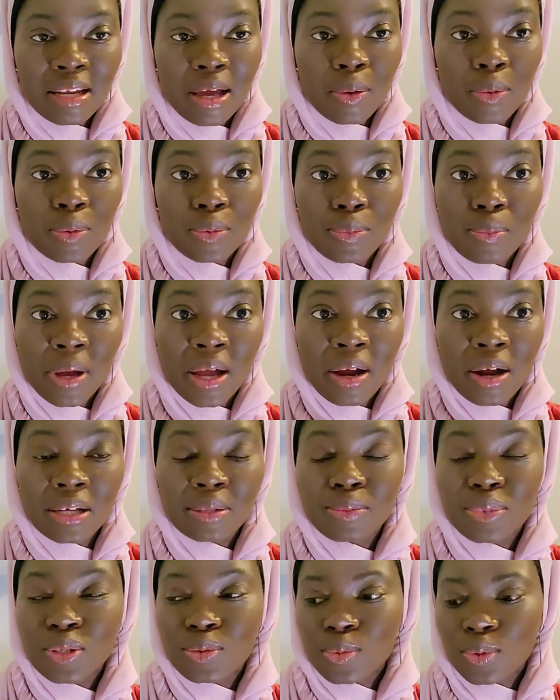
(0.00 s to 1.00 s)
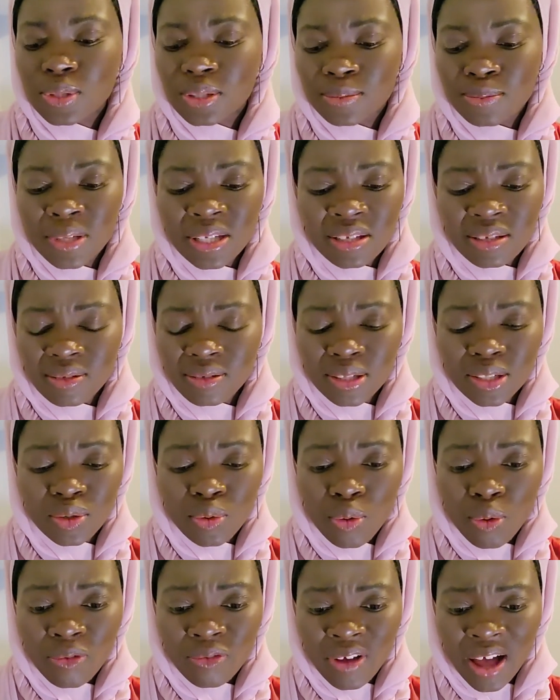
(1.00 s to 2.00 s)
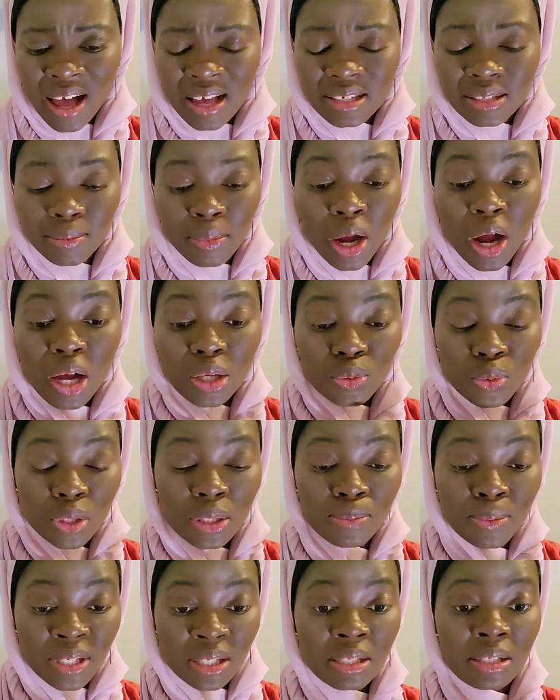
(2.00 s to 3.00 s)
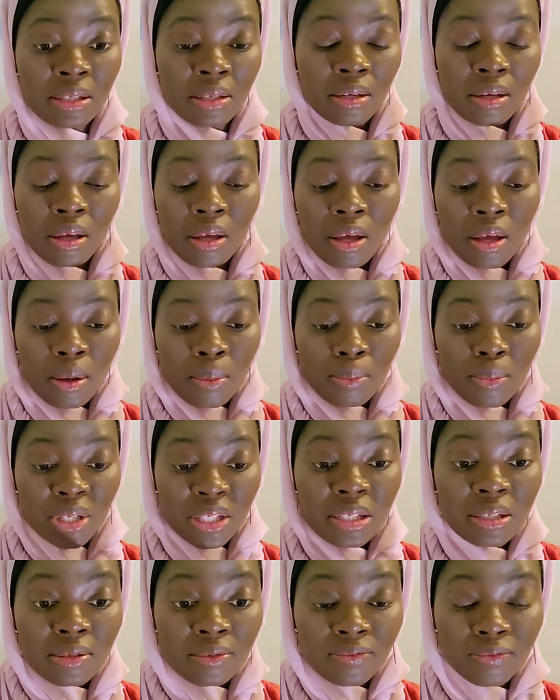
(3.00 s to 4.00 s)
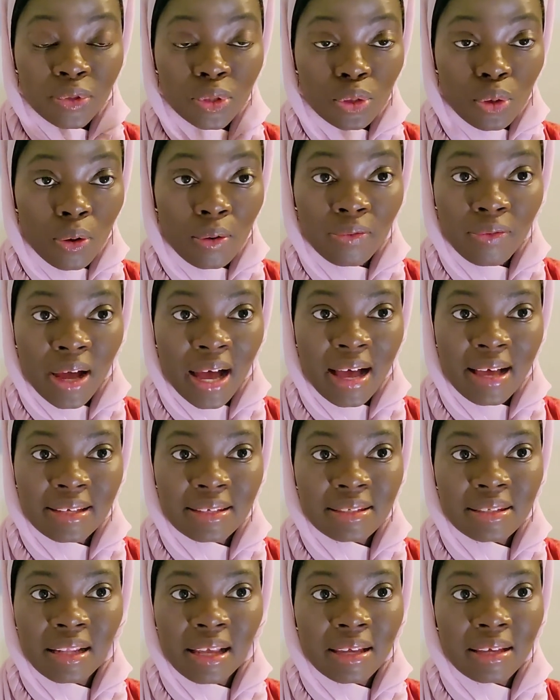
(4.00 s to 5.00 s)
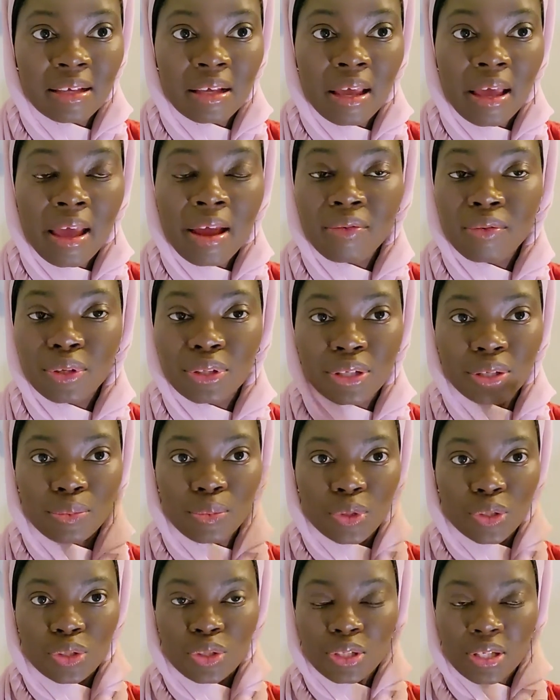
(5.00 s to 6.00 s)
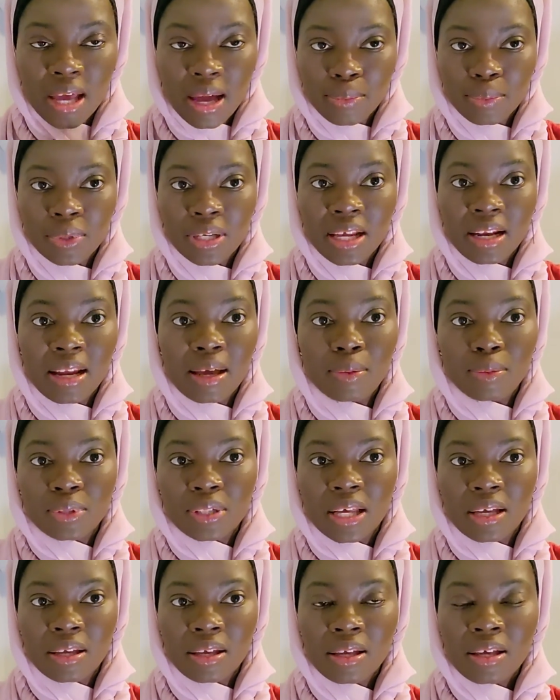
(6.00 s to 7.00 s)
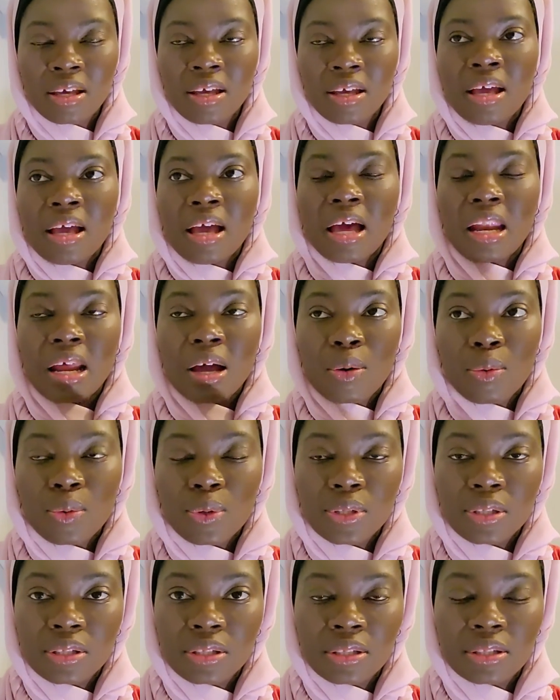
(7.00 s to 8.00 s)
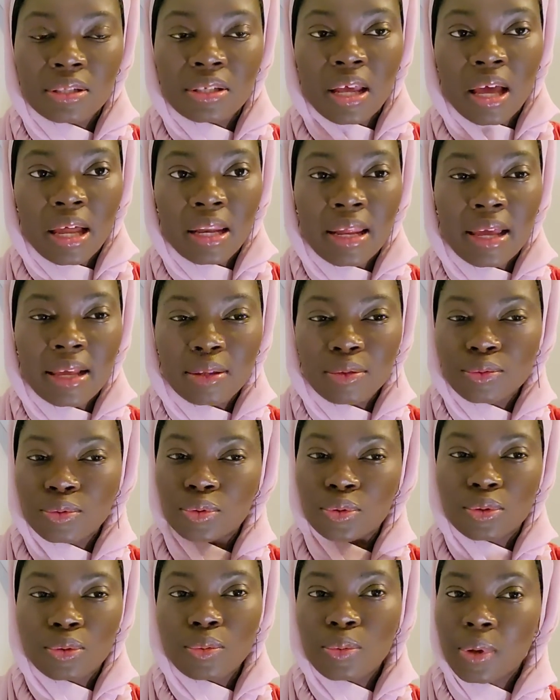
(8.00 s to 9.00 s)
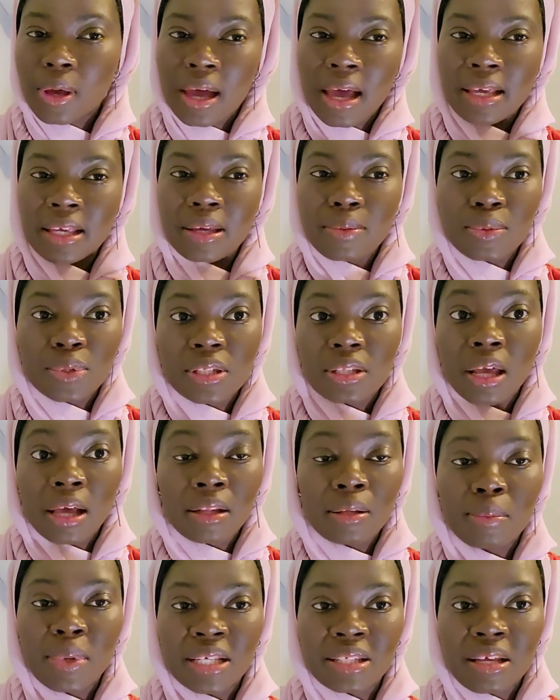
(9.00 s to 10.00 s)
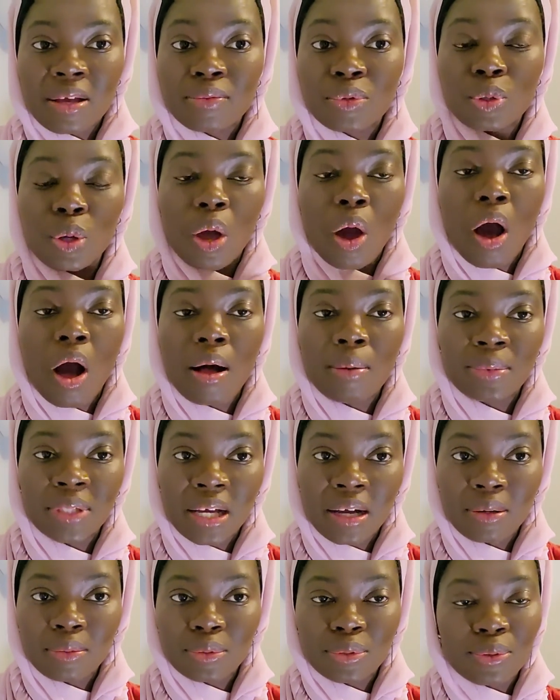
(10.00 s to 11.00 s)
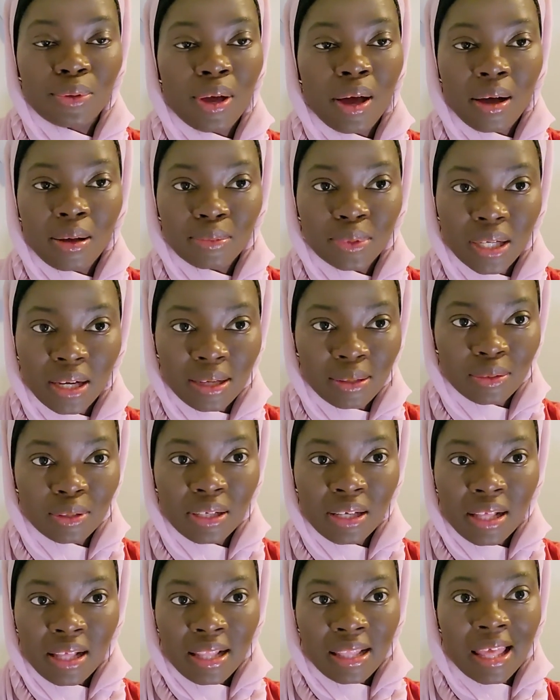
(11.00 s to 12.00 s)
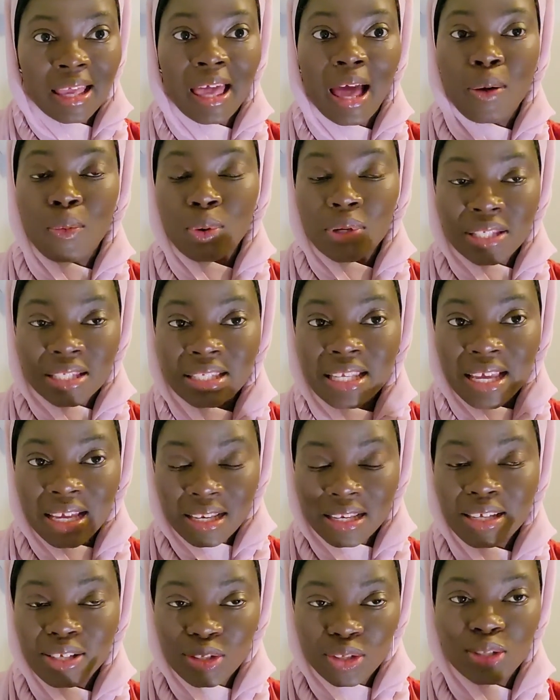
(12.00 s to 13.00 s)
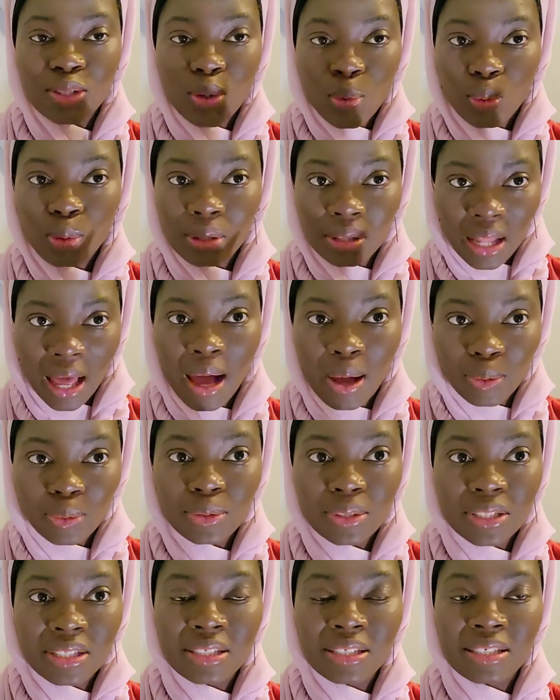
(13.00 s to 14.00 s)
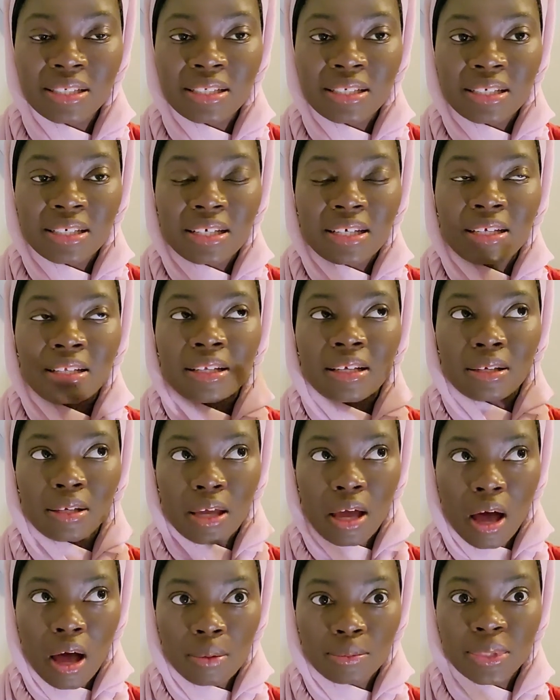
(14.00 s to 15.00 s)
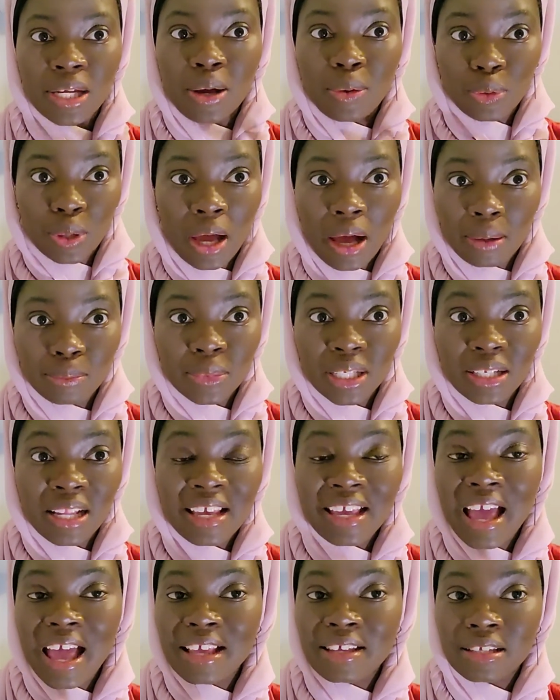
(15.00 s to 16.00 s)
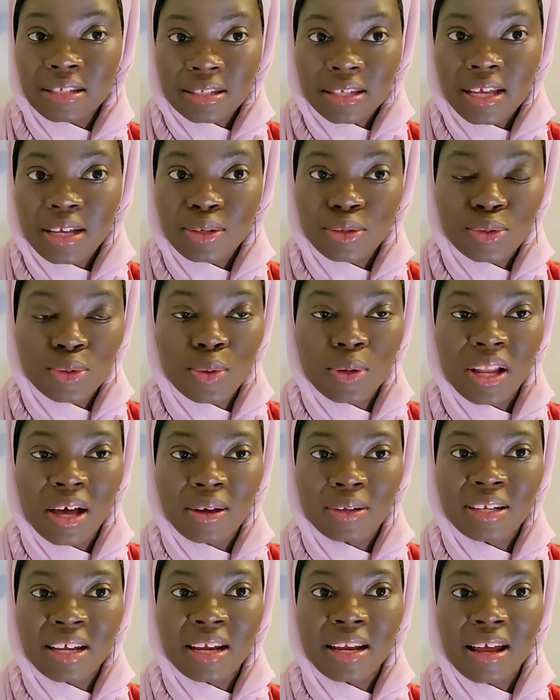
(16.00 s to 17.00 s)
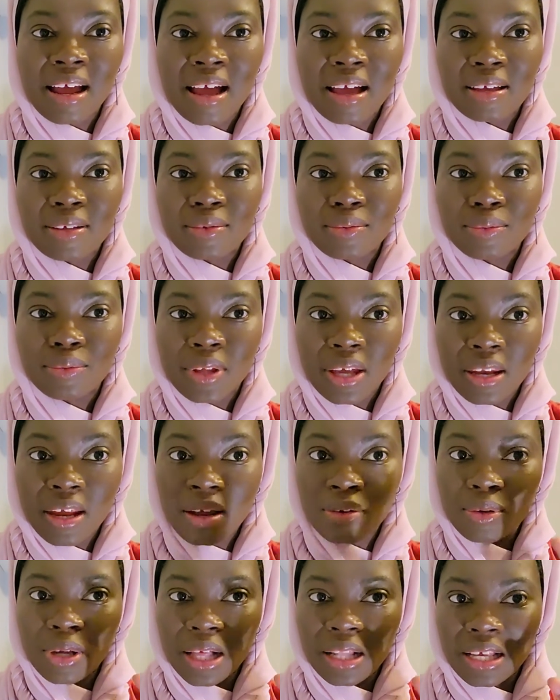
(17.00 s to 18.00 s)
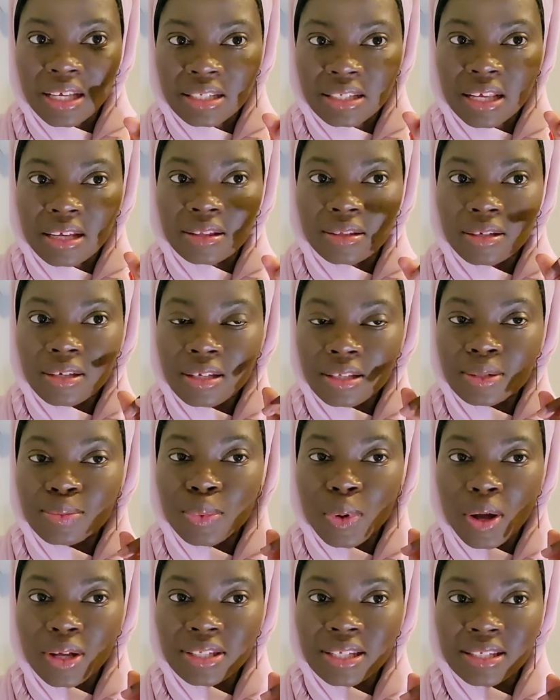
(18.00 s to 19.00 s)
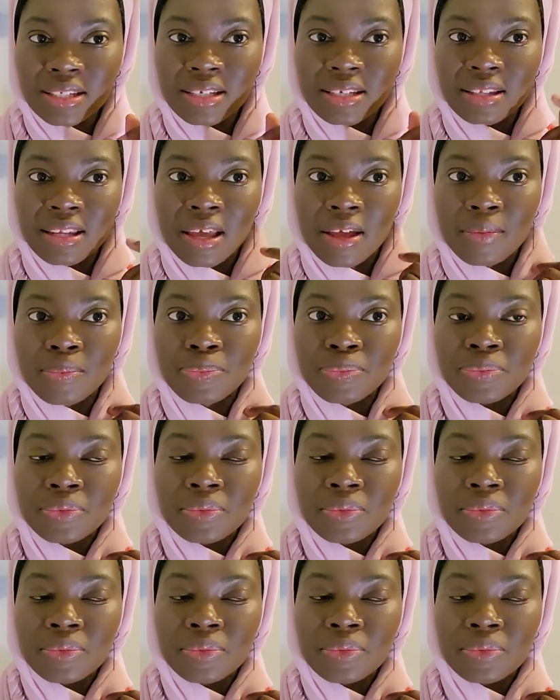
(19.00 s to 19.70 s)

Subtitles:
My heartbeat was beating so fast. Beating so fast, like everything was just happening, and I kept telling myself to calm down. Like I was saying it so loud, like calm down. Like I say it so loud that then I realized like it's processing there.